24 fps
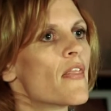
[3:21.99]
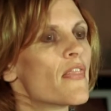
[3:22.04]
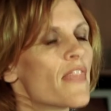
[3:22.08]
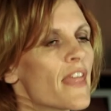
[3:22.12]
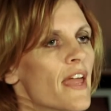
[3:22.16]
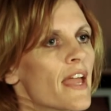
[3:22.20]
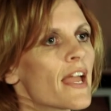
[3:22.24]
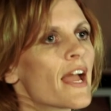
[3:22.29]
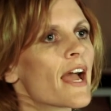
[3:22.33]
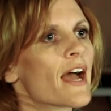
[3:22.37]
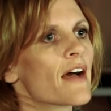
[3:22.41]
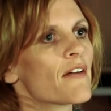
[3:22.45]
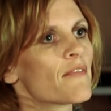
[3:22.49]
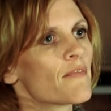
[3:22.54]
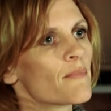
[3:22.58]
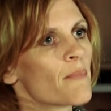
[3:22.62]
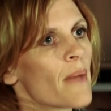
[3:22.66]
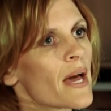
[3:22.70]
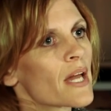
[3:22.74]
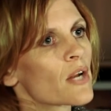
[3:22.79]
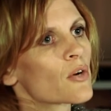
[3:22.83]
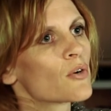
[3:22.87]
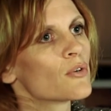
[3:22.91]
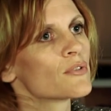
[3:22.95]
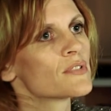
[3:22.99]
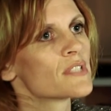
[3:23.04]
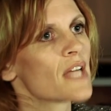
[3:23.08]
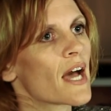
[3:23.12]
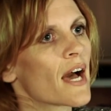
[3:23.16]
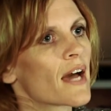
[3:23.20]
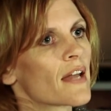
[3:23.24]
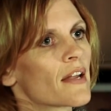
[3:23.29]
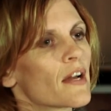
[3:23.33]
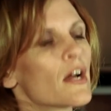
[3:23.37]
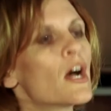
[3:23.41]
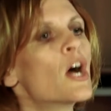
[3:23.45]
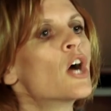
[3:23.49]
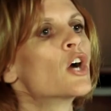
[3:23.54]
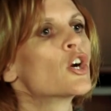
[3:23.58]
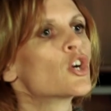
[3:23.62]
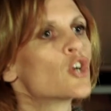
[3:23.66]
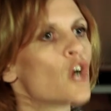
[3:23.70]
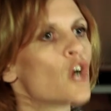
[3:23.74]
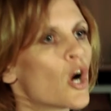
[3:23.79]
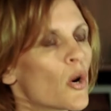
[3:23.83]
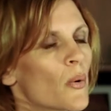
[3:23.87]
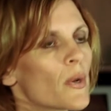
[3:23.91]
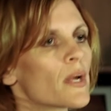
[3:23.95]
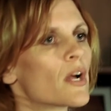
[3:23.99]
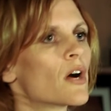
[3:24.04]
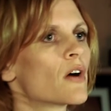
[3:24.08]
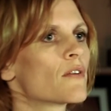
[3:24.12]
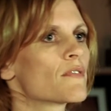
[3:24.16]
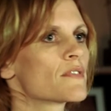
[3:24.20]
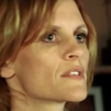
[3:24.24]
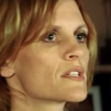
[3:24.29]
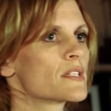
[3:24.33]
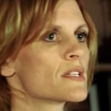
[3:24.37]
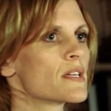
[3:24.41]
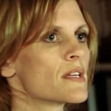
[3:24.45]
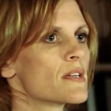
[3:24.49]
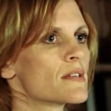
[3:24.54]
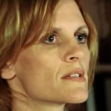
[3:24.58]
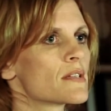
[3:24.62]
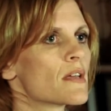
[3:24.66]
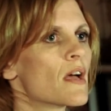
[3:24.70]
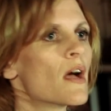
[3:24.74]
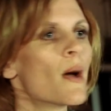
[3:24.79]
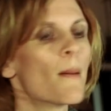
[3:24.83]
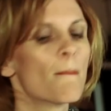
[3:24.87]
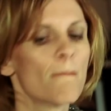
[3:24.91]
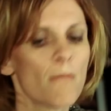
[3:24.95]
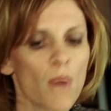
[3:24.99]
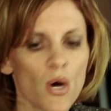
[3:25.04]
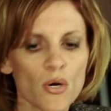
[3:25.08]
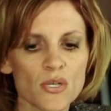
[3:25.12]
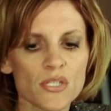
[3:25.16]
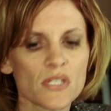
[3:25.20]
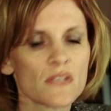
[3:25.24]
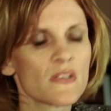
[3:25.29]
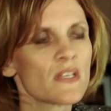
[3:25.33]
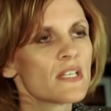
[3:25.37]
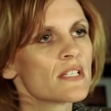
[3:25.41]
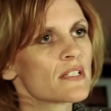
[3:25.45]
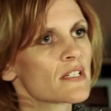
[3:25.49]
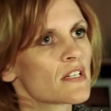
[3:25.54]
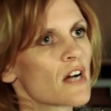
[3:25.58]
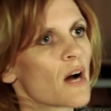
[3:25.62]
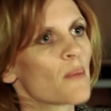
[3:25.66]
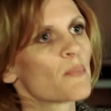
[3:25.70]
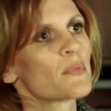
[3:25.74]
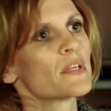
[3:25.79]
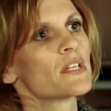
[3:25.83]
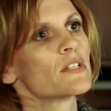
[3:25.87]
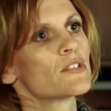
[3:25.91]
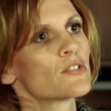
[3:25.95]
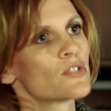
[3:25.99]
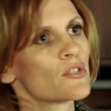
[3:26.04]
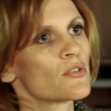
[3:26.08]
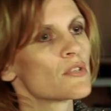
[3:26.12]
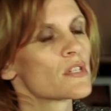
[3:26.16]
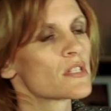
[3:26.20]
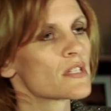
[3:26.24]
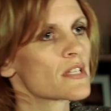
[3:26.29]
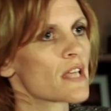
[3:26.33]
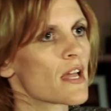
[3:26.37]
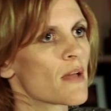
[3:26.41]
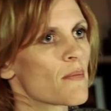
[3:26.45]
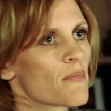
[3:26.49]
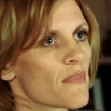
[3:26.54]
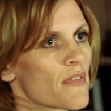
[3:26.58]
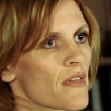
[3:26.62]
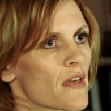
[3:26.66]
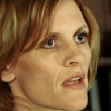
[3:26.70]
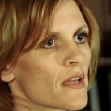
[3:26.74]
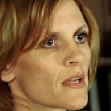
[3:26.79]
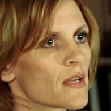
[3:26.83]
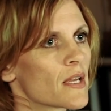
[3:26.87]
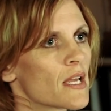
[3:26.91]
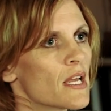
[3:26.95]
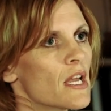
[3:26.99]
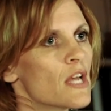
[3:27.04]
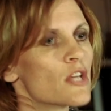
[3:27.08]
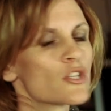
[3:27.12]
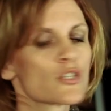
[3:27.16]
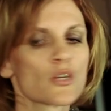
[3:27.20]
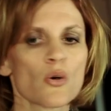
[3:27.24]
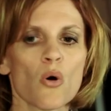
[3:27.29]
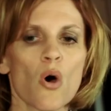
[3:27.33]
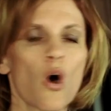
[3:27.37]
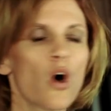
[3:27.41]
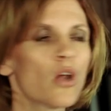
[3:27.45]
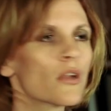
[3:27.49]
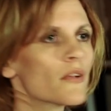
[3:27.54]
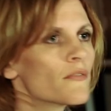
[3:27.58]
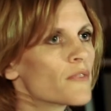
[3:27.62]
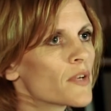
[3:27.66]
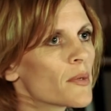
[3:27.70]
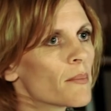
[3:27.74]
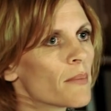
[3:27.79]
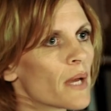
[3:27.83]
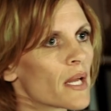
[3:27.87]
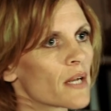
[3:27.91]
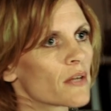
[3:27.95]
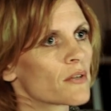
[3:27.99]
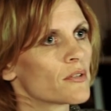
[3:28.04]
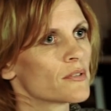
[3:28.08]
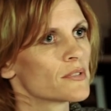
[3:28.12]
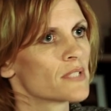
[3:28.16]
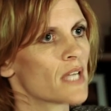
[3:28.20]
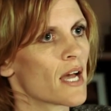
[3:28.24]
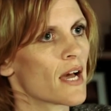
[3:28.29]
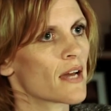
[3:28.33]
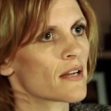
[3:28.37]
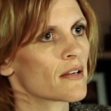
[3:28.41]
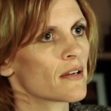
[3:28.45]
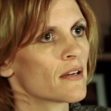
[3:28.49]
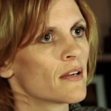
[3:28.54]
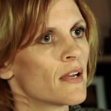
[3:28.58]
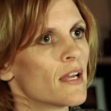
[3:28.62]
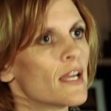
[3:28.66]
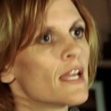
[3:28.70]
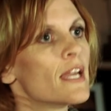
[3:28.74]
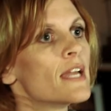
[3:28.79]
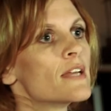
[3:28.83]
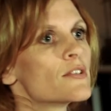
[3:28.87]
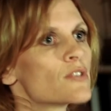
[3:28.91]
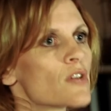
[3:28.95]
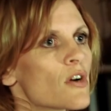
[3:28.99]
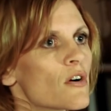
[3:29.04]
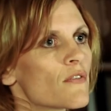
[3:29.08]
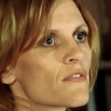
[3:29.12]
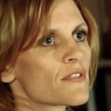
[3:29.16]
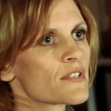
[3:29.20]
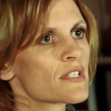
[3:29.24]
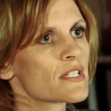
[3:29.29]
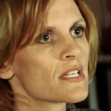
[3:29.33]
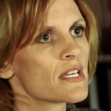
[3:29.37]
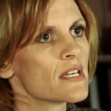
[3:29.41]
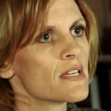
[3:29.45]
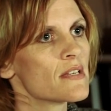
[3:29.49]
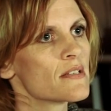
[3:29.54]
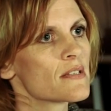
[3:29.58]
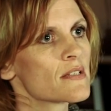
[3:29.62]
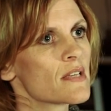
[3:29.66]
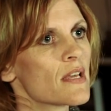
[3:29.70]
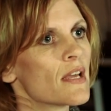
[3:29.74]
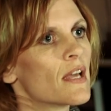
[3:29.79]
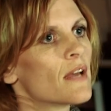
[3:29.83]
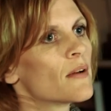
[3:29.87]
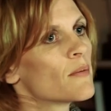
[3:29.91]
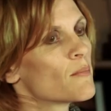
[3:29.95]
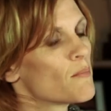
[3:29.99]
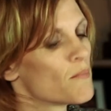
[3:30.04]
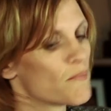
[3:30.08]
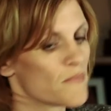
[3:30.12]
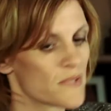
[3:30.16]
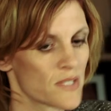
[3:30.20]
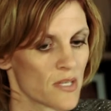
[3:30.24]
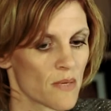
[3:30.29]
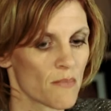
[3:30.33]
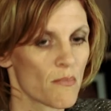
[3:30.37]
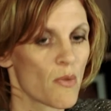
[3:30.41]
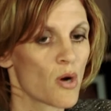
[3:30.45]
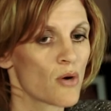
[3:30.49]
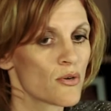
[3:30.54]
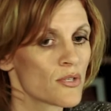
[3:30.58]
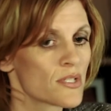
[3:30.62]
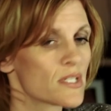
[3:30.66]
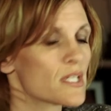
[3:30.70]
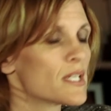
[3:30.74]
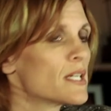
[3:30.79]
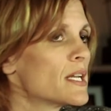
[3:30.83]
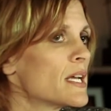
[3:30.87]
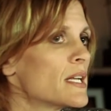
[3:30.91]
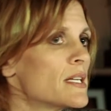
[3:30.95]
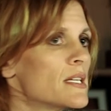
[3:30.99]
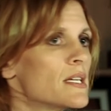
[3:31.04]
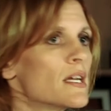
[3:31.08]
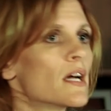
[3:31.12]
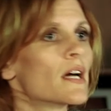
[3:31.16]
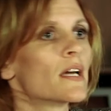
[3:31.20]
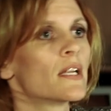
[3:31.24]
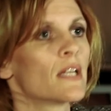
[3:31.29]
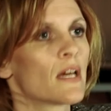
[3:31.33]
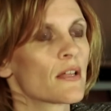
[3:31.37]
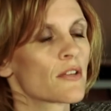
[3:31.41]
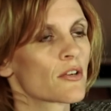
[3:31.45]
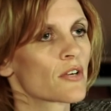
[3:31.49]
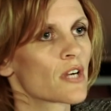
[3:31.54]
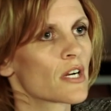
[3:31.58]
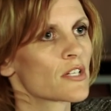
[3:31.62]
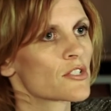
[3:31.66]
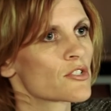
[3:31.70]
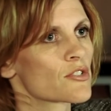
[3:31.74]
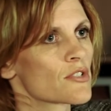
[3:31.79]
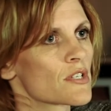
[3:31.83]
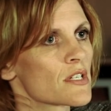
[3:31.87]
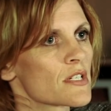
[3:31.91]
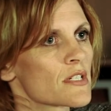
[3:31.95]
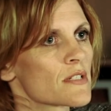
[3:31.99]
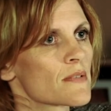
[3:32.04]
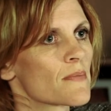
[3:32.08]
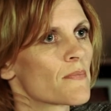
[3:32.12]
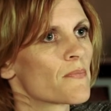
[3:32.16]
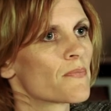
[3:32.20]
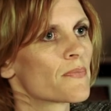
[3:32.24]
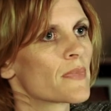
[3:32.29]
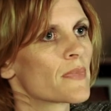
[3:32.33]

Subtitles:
They have medical data going overseas. Most of these companies do the same thing. So all of your medical data is overseas, most in India and other countries.